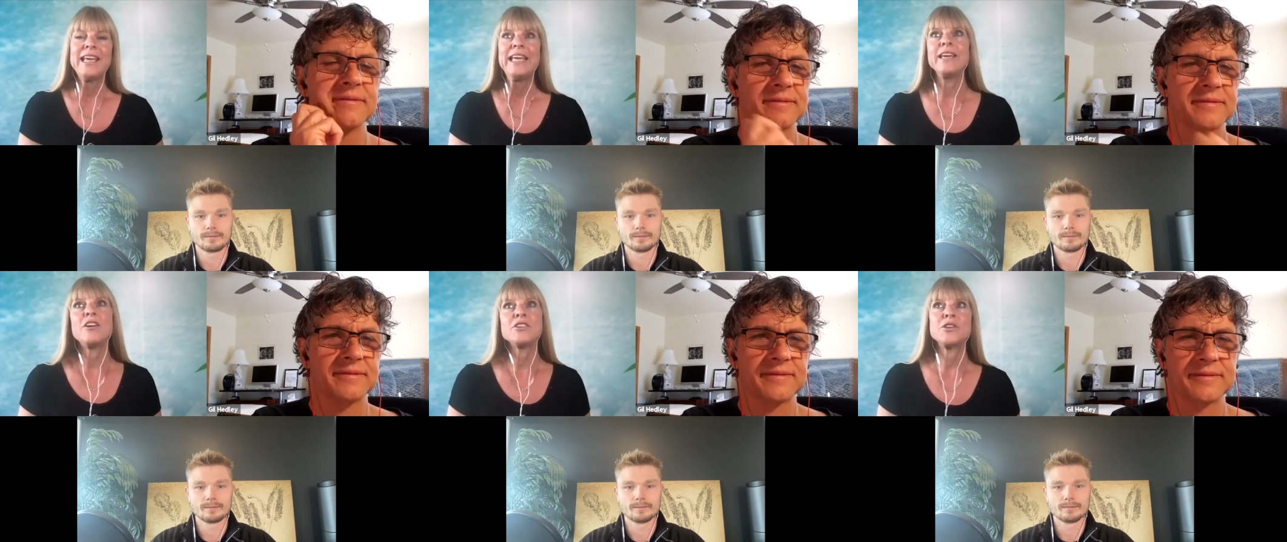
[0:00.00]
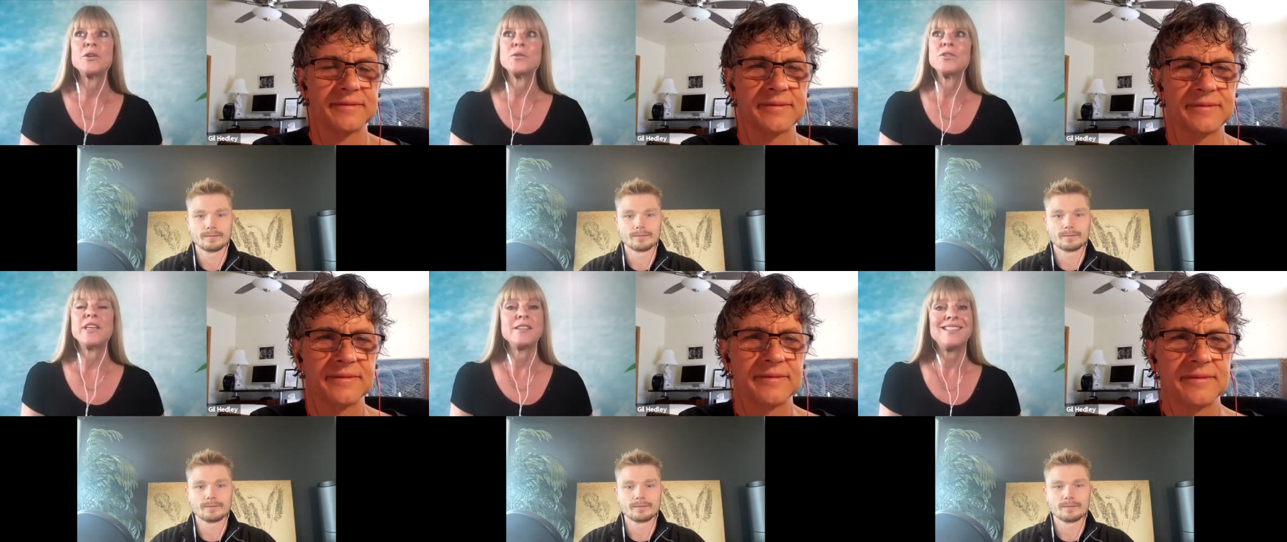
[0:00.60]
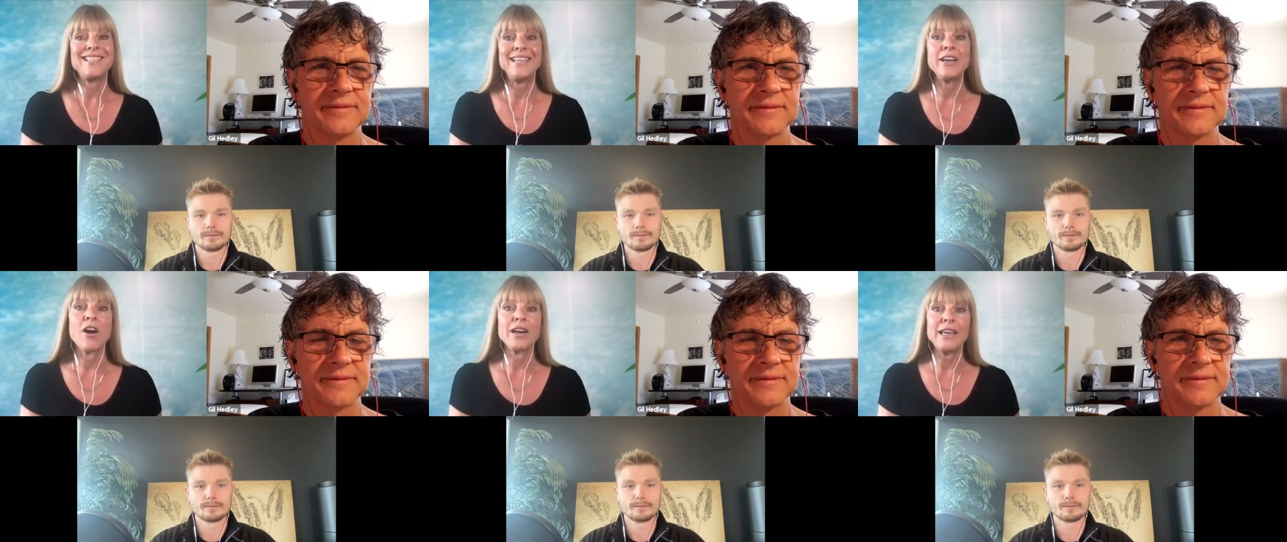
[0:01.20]
Speaker 1: he also does
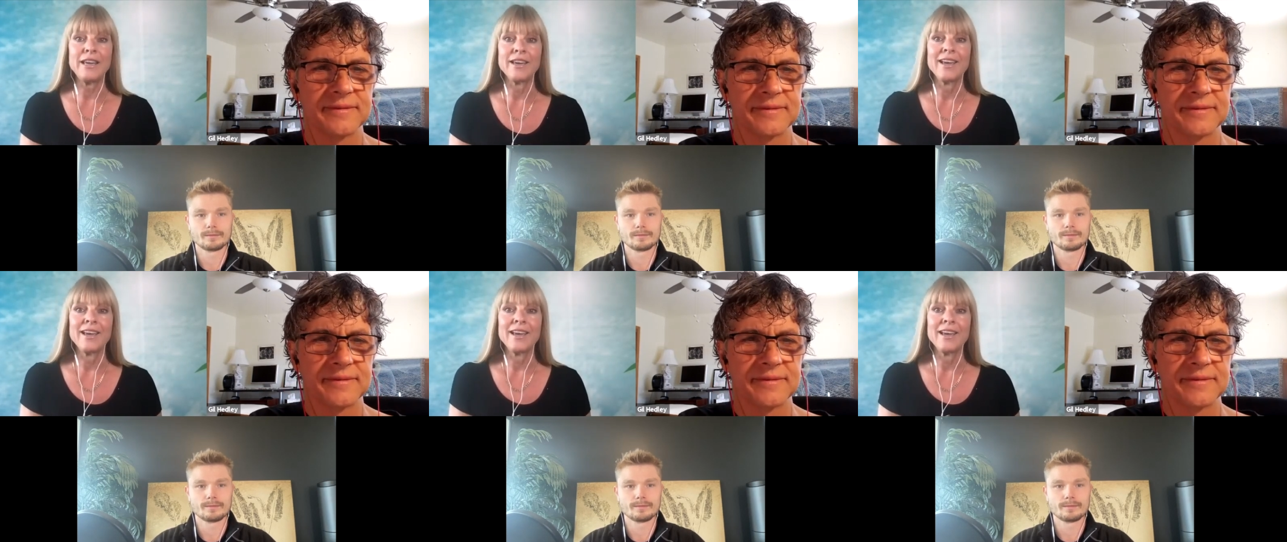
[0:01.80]
tre